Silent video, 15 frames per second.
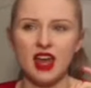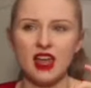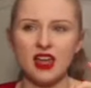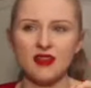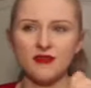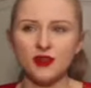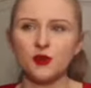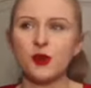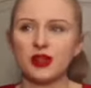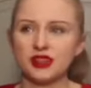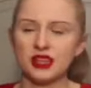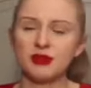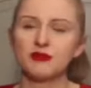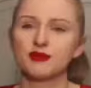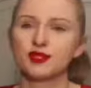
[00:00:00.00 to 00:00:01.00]
if you wet
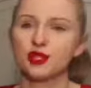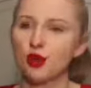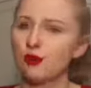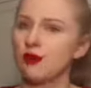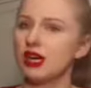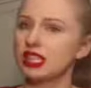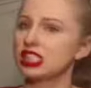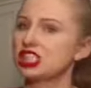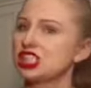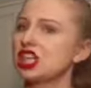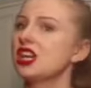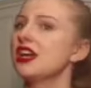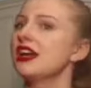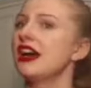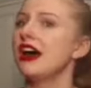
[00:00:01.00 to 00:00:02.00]
them so much,
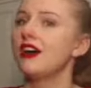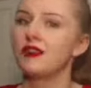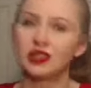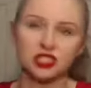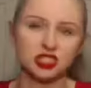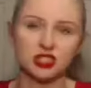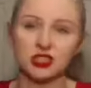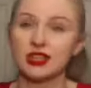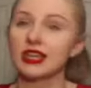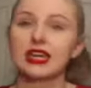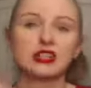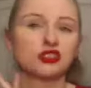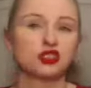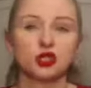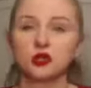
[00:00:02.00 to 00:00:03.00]
eventually they
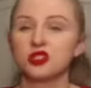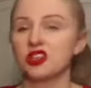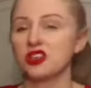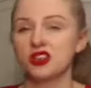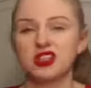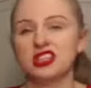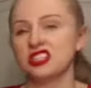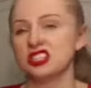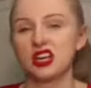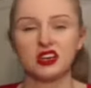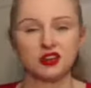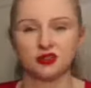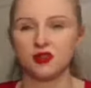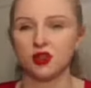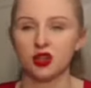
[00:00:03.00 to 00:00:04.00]
get so dirty that you
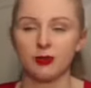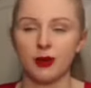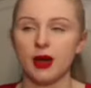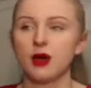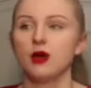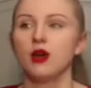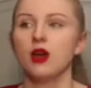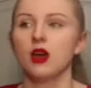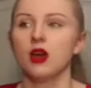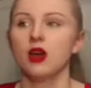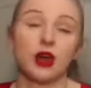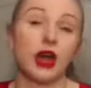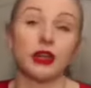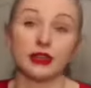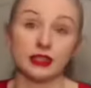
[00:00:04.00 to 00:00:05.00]
gotta throw them out.
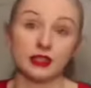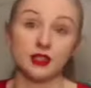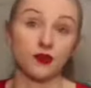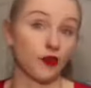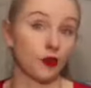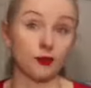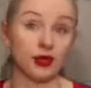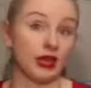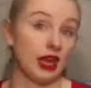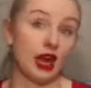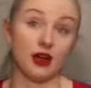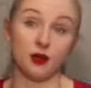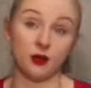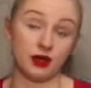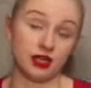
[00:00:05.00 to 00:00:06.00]
At least for me,
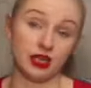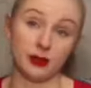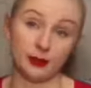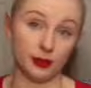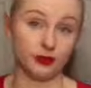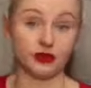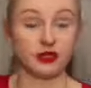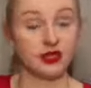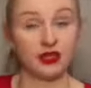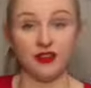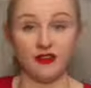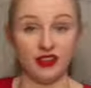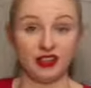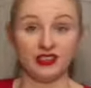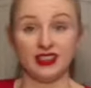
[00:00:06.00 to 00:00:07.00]
I don't want to keep using it
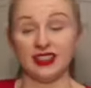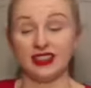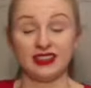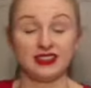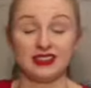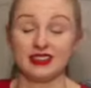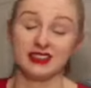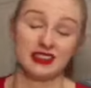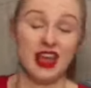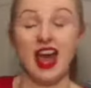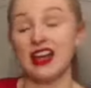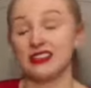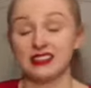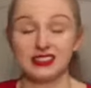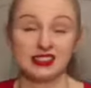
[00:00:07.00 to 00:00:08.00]
if it like
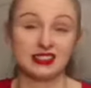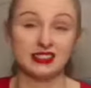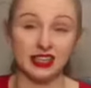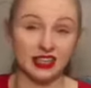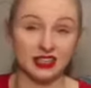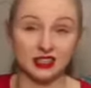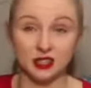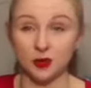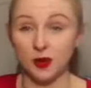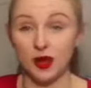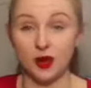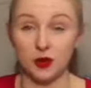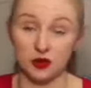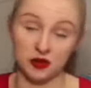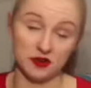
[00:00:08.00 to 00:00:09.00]
has a stink to
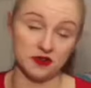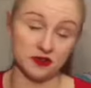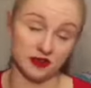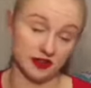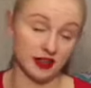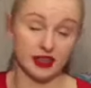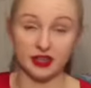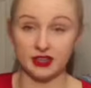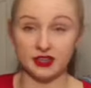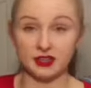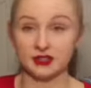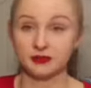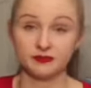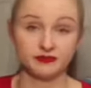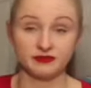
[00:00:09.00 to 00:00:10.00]
it or if it like
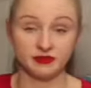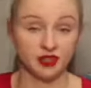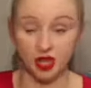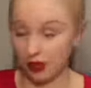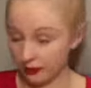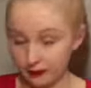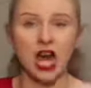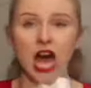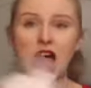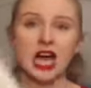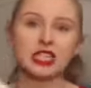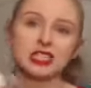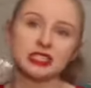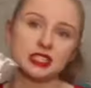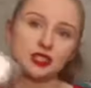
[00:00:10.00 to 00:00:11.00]
no.
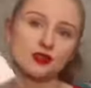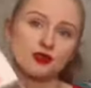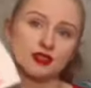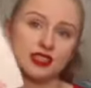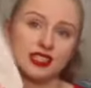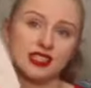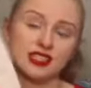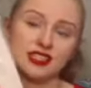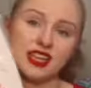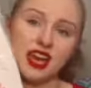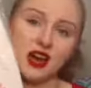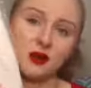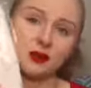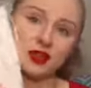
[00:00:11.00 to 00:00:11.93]
I just use these now.